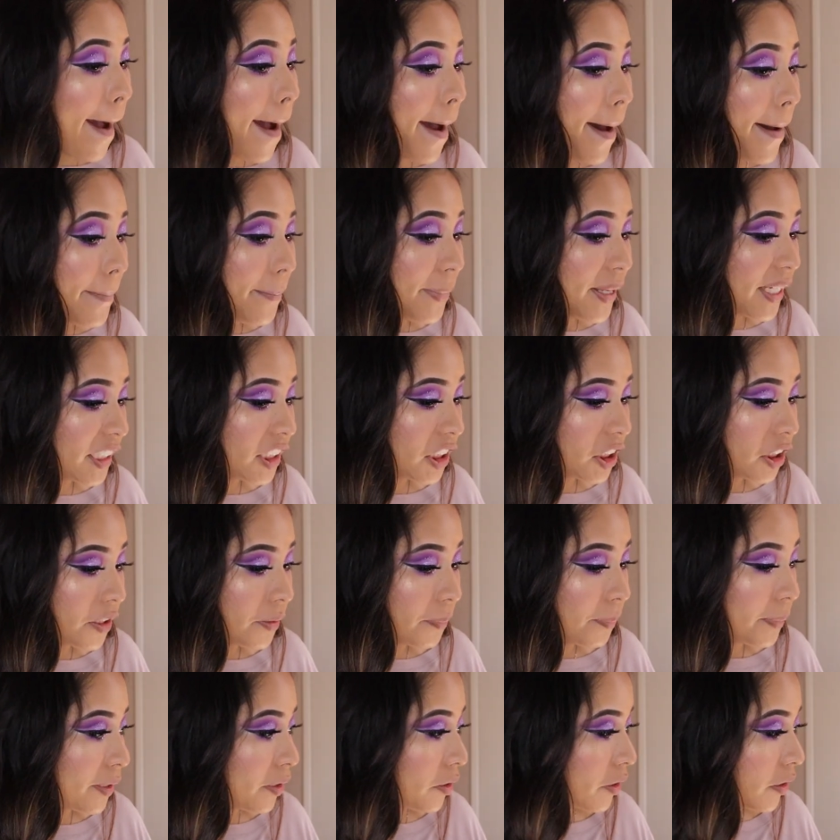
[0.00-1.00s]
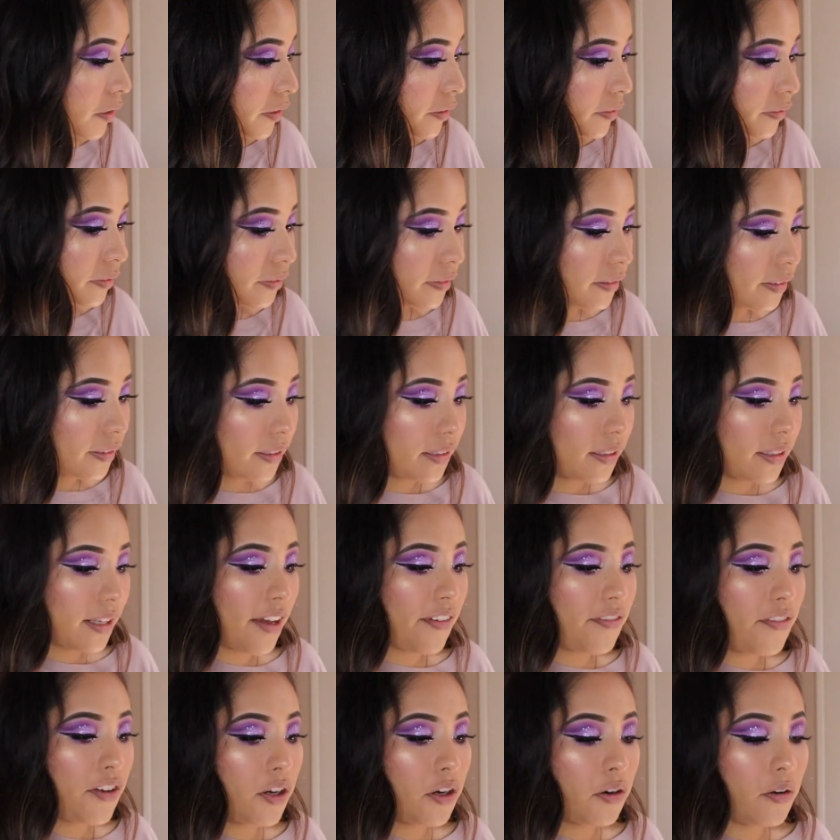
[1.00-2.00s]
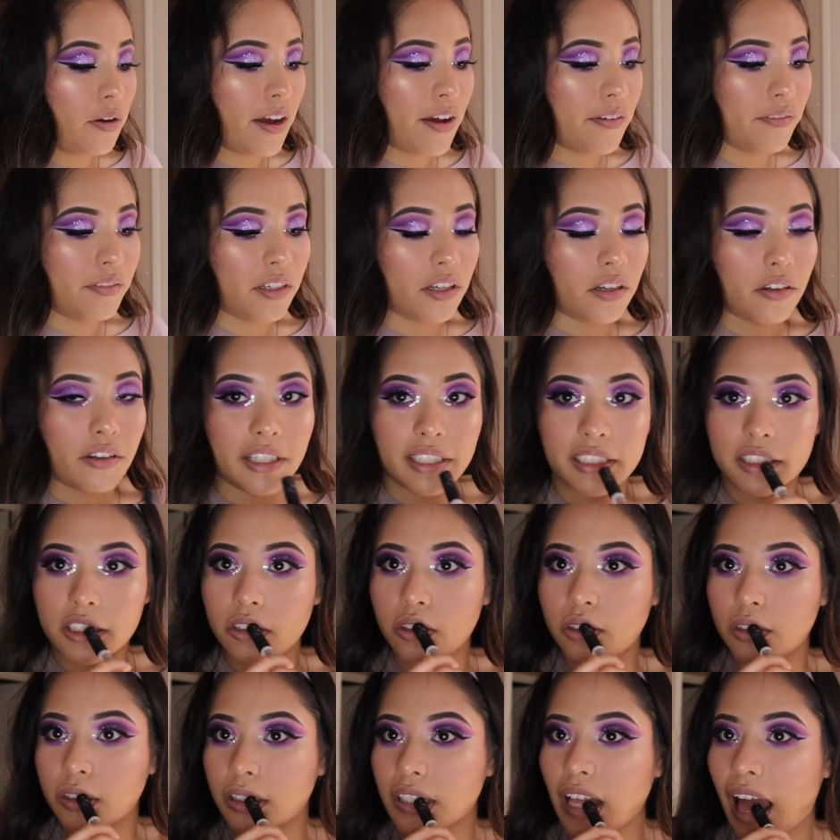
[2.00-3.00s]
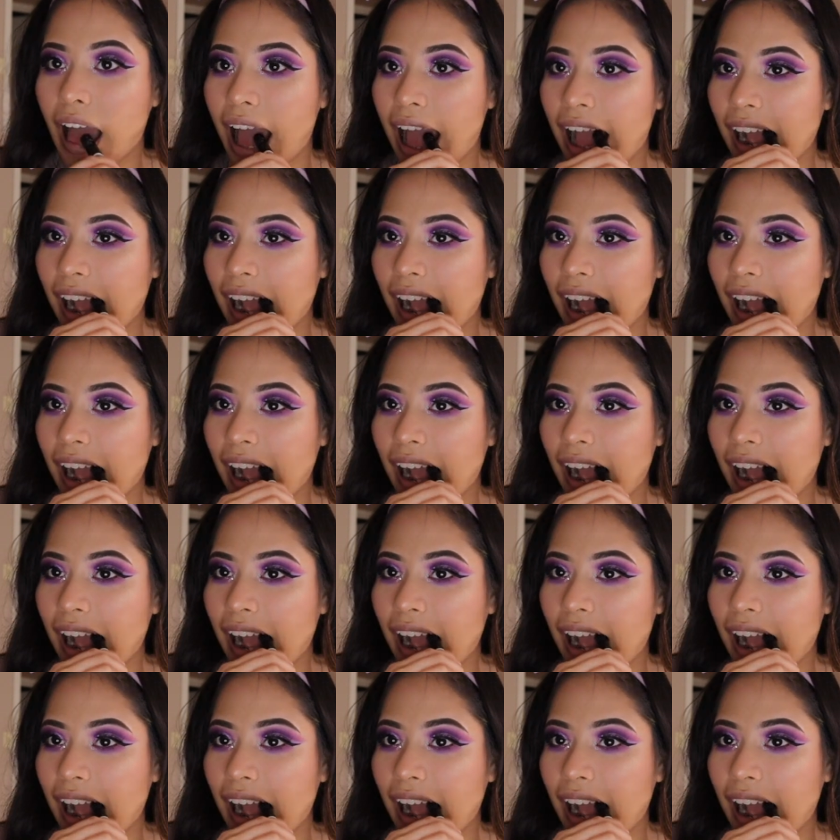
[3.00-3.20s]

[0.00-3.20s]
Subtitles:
a bitch to put on if you don't have the correct tools.